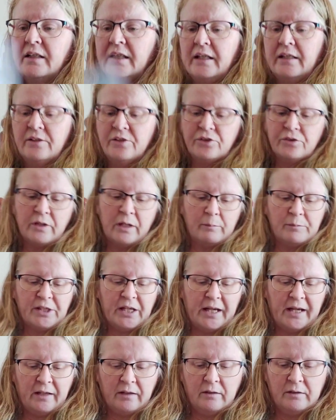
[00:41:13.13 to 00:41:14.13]
The Instagram
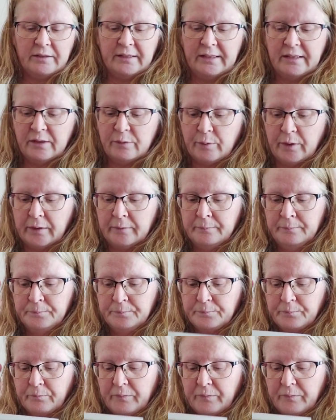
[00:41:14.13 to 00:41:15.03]
tag on this one